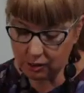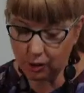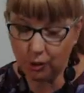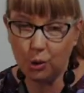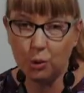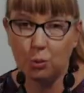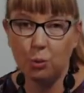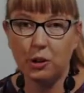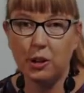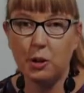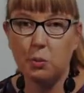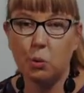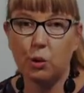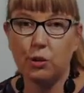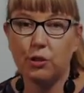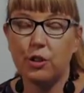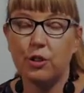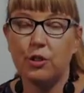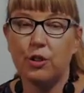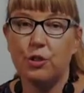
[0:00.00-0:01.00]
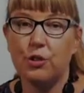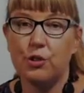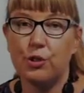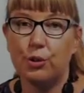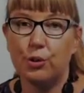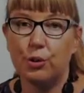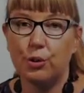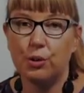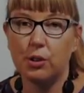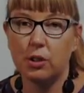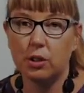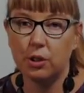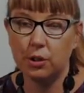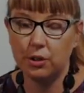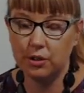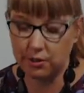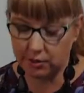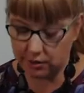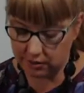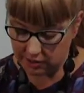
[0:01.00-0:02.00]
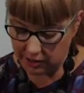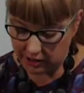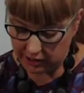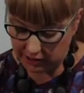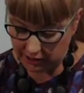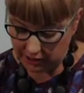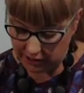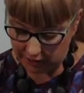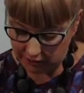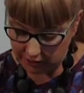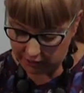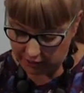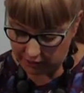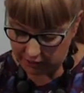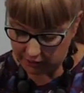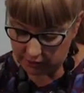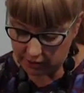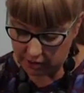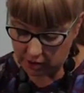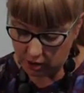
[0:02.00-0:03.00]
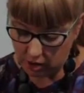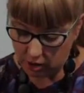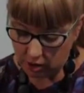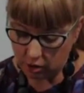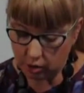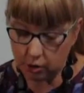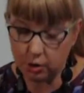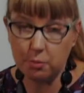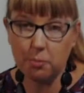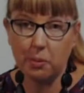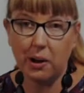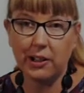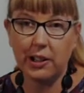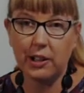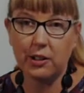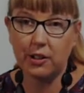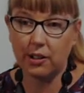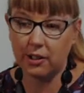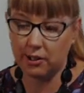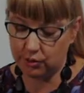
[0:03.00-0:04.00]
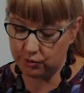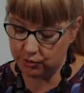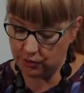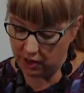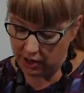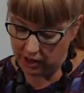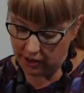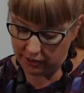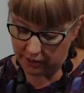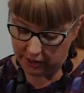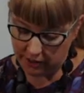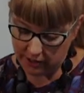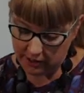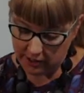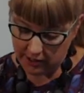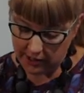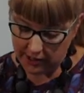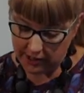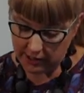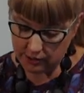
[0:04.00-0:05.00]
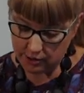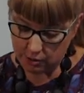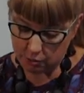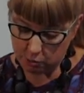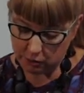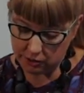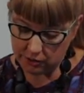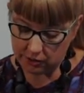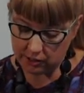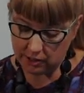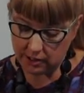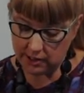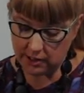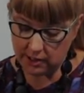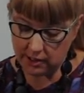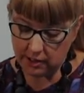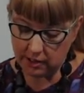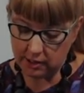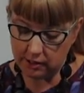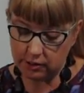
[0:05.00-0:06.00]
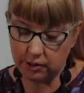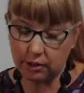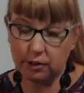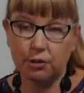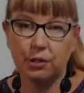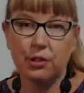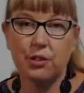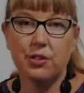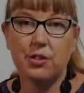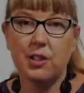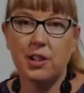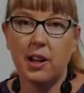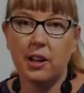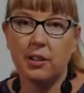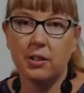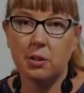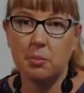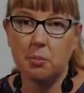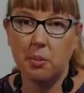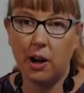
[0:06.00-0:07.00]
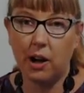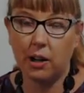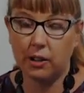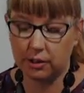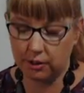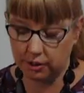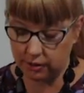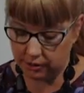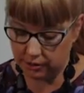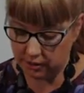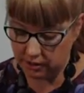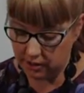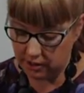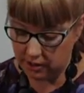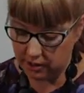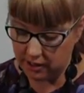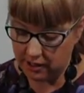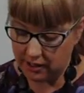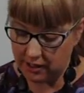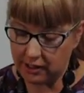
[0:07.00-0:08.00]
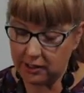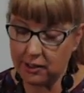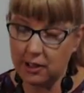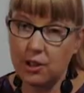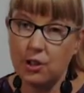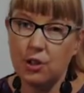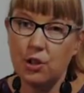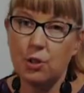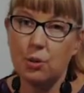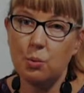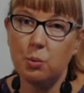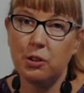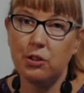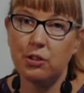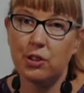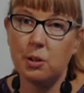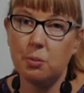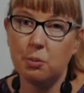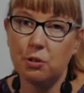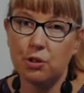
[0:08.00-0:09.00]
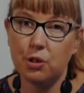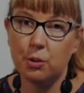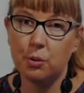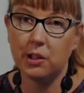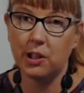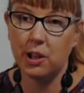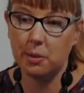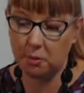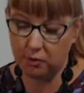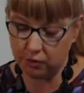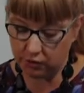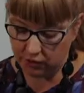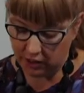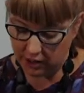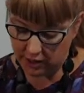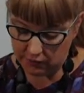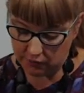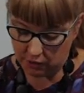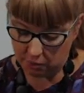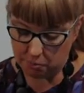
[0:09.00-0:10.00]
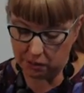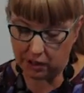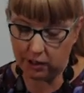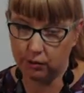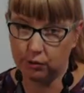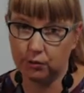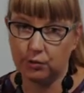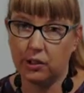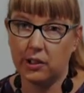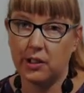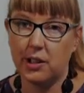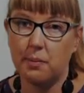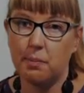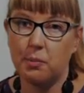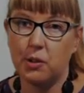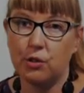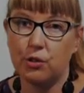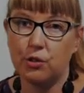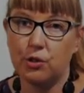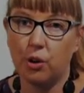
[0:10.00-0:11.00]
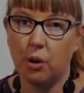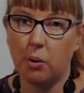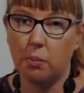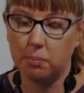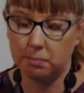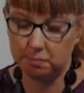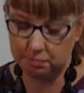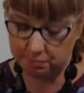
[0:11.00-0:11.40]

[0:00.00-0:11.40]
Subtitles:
know what he wanted to do, couldn't stick at anything, owed money to his father and to Whisky, to Christy and to Marco, and he knew Whisky was doing him a favour by offering him this job.